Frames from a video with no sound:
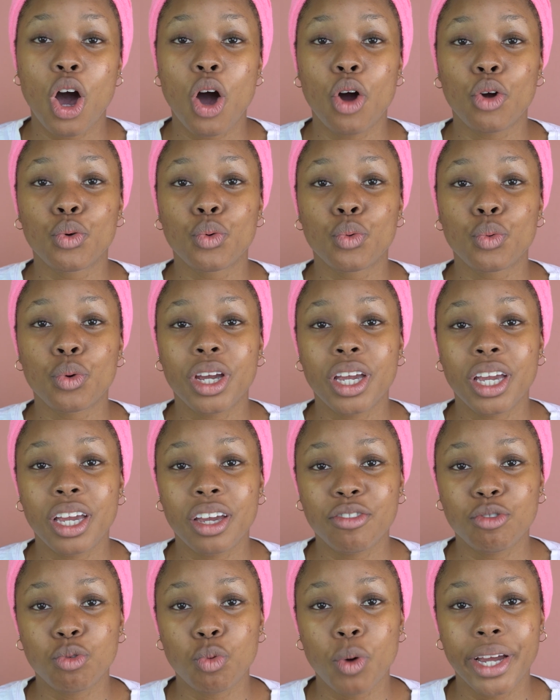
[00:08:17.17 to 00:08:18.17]
a
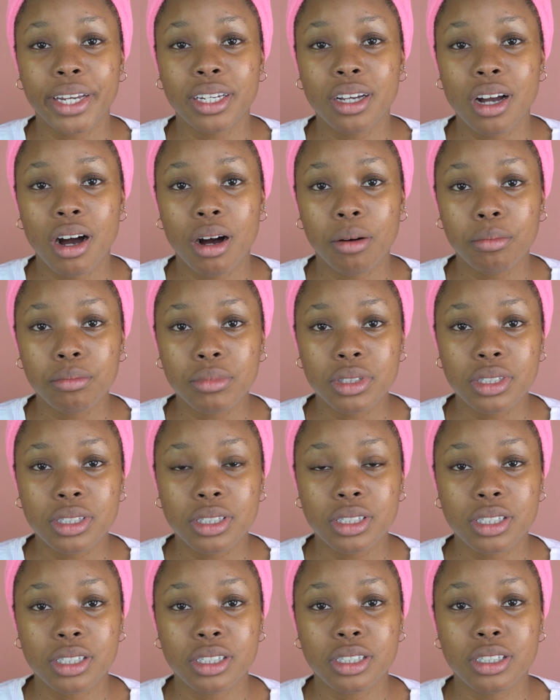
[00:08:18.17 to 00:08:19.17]
rave when it
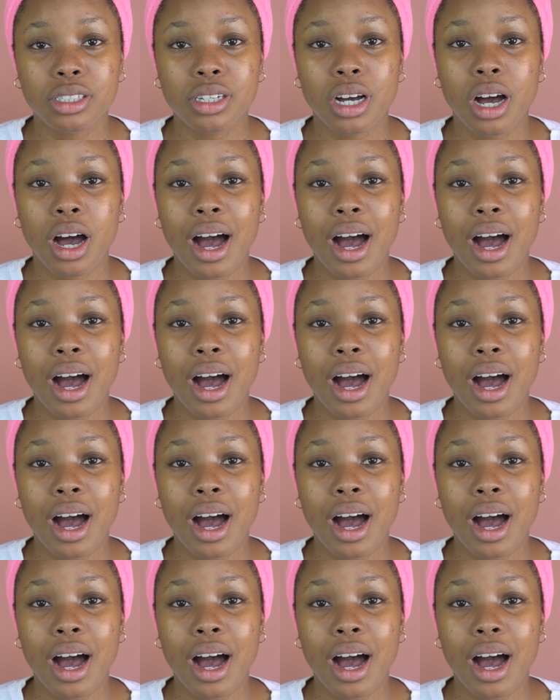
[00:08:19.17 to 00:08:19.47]
comes to